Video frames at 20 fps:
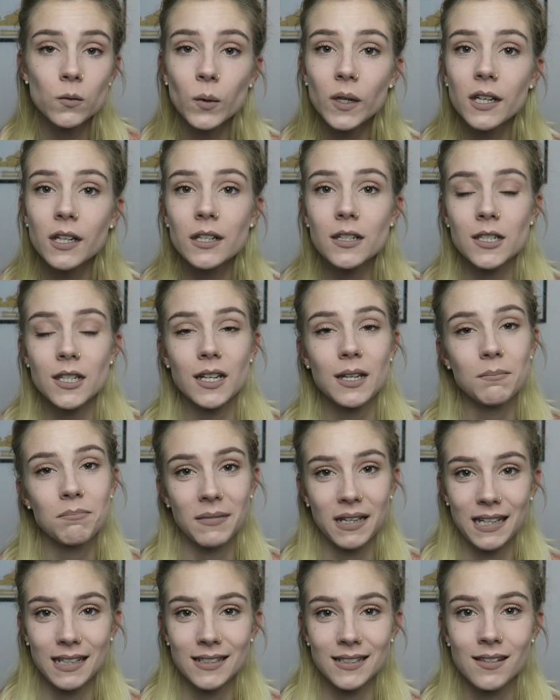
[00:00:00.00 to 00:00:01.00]
Swedish it
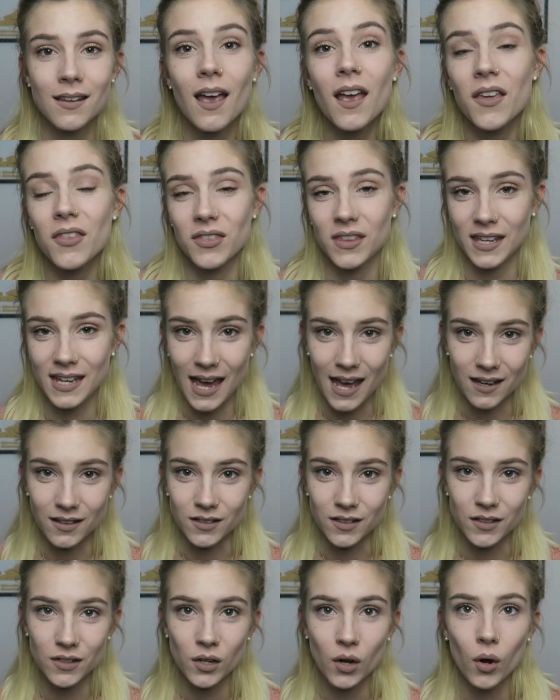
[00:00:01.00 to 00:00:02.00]
means the
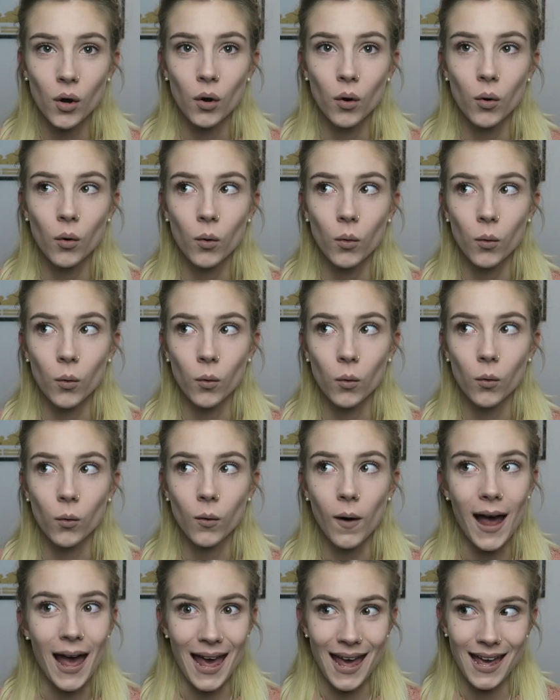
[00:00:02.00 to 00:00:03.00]
end,
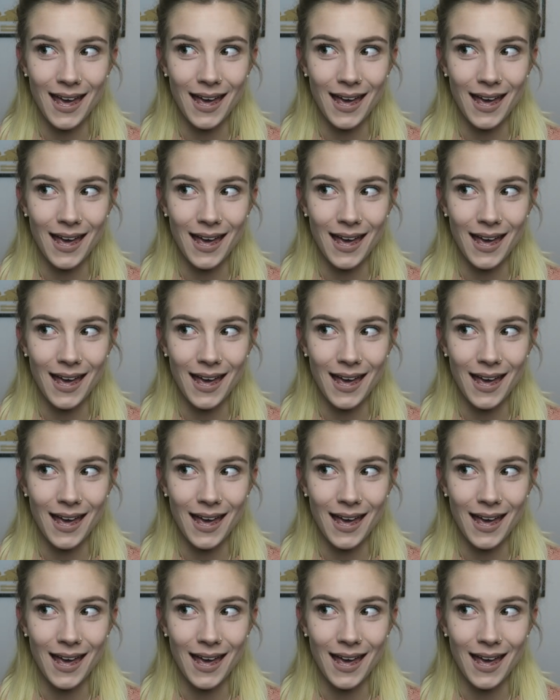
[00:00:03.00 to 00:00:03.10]
or